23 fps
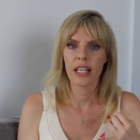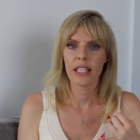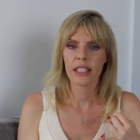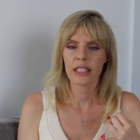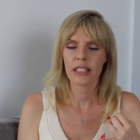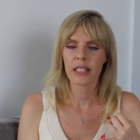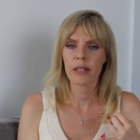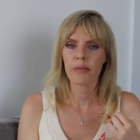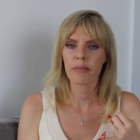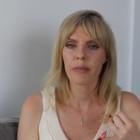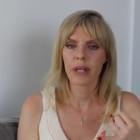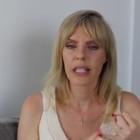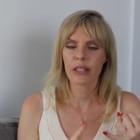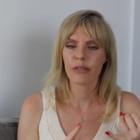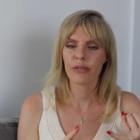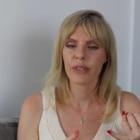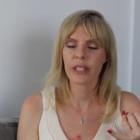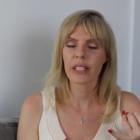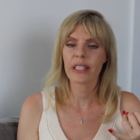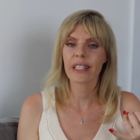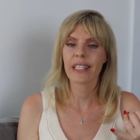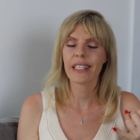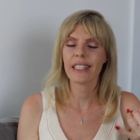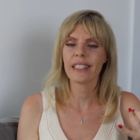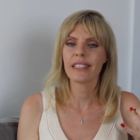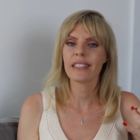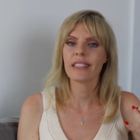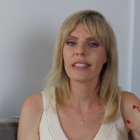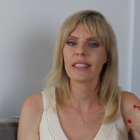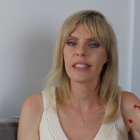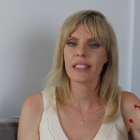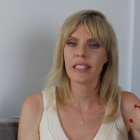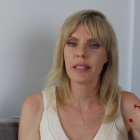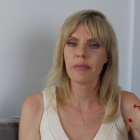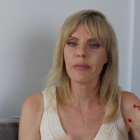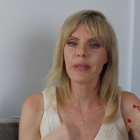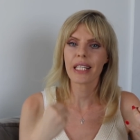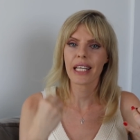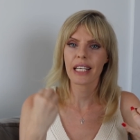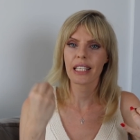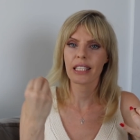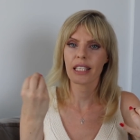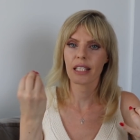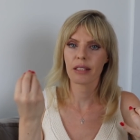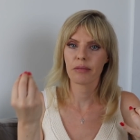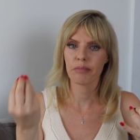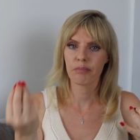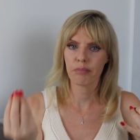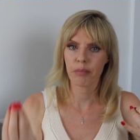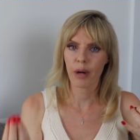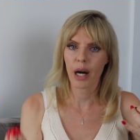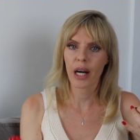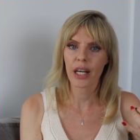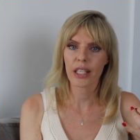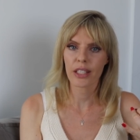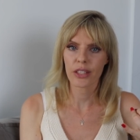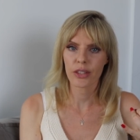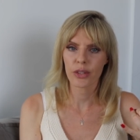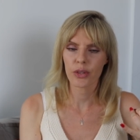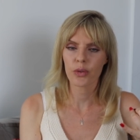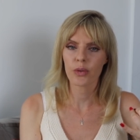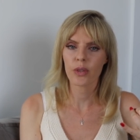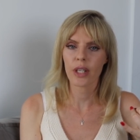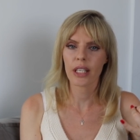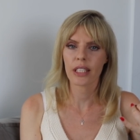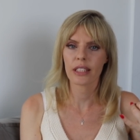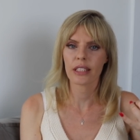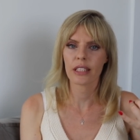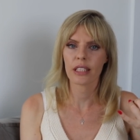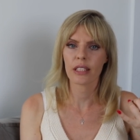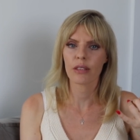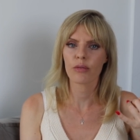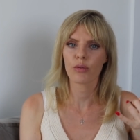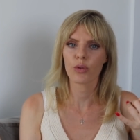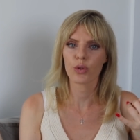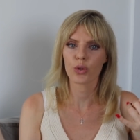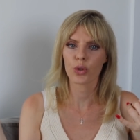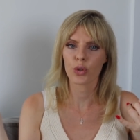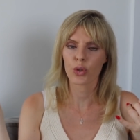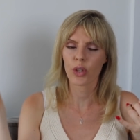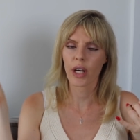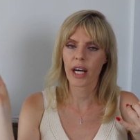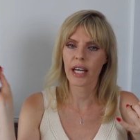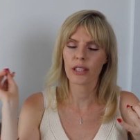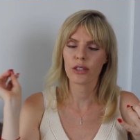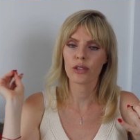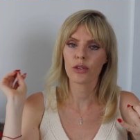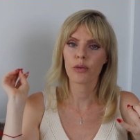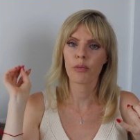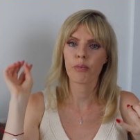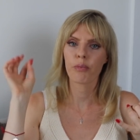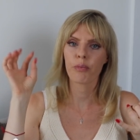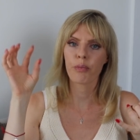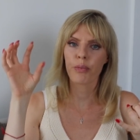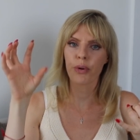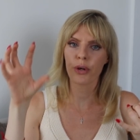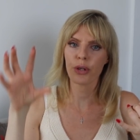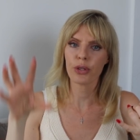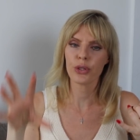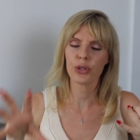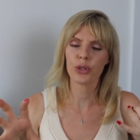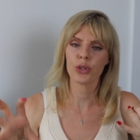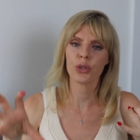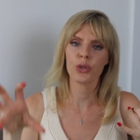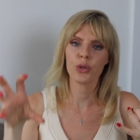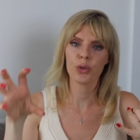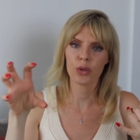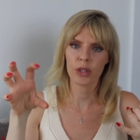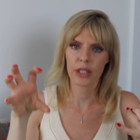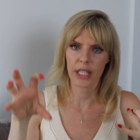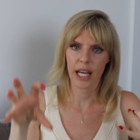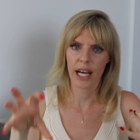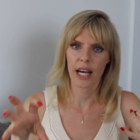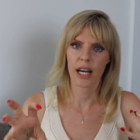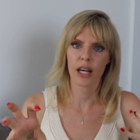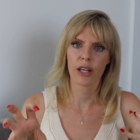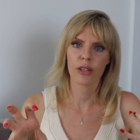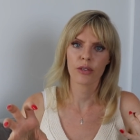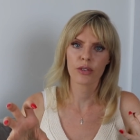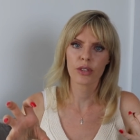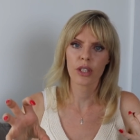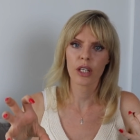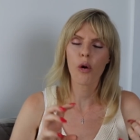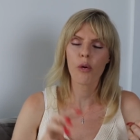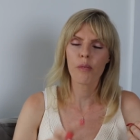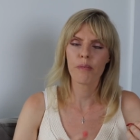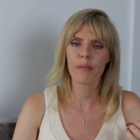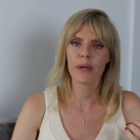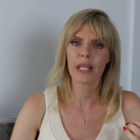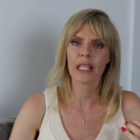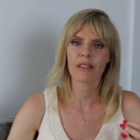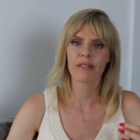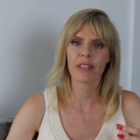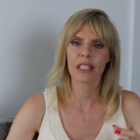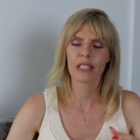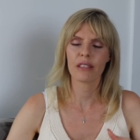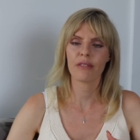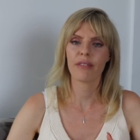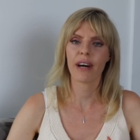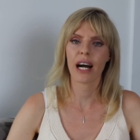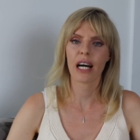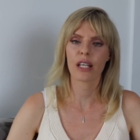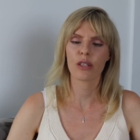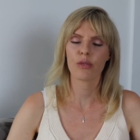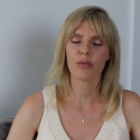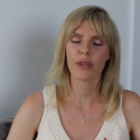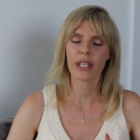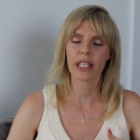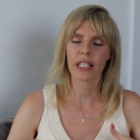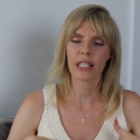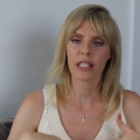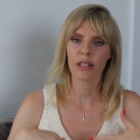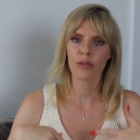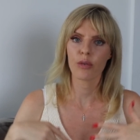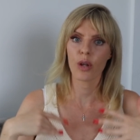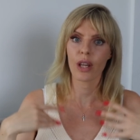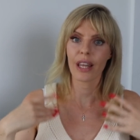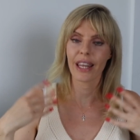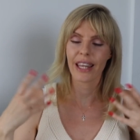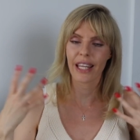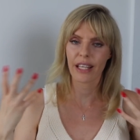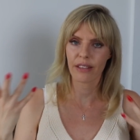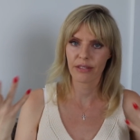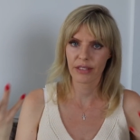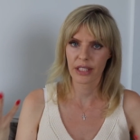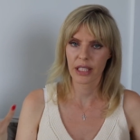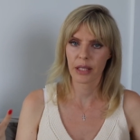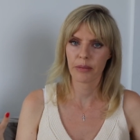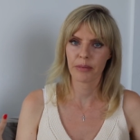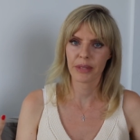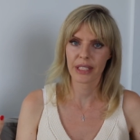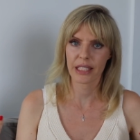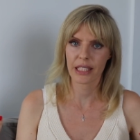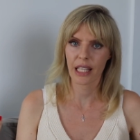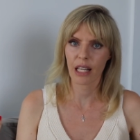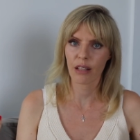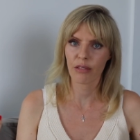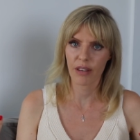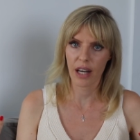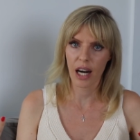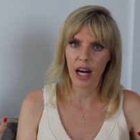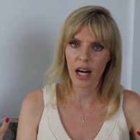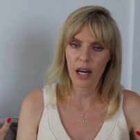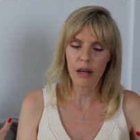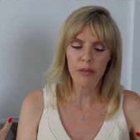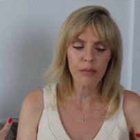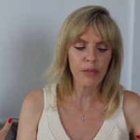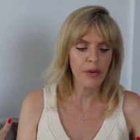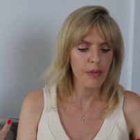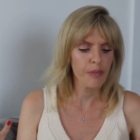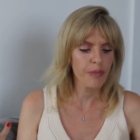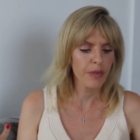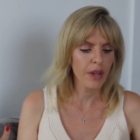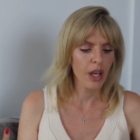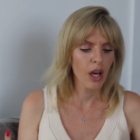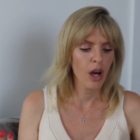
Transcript: he might feel intimidated by you and he will try to put you down, hoping that that way he will lift himself up.